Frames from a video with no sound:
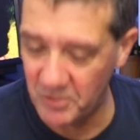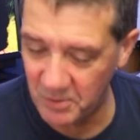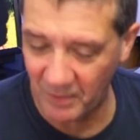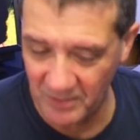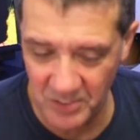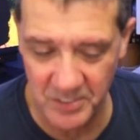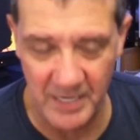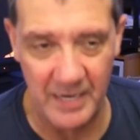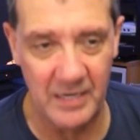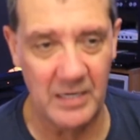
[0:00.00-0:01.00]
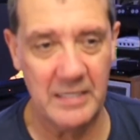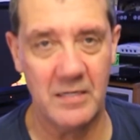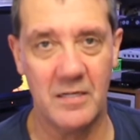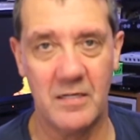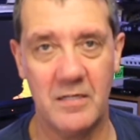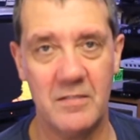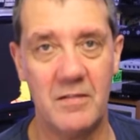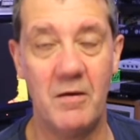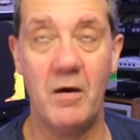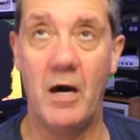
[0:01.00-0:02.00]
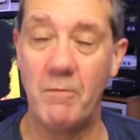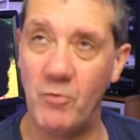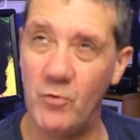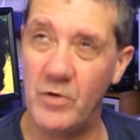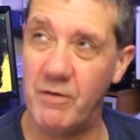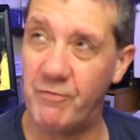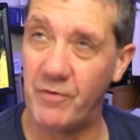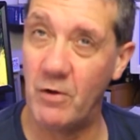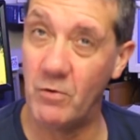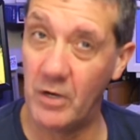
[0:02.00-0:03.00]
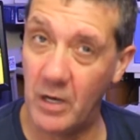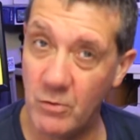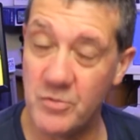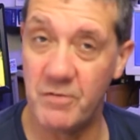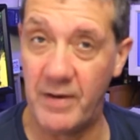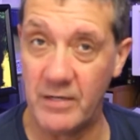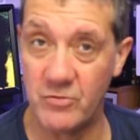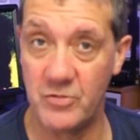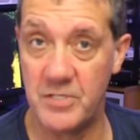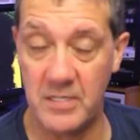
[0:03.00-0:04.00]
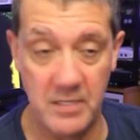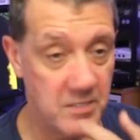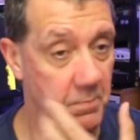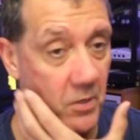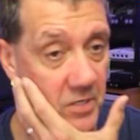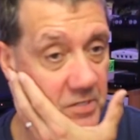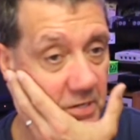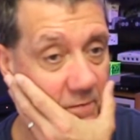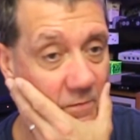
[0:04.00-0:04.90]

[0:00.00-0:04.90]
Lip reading: to understand I've already thrown loads of extras in this monitor,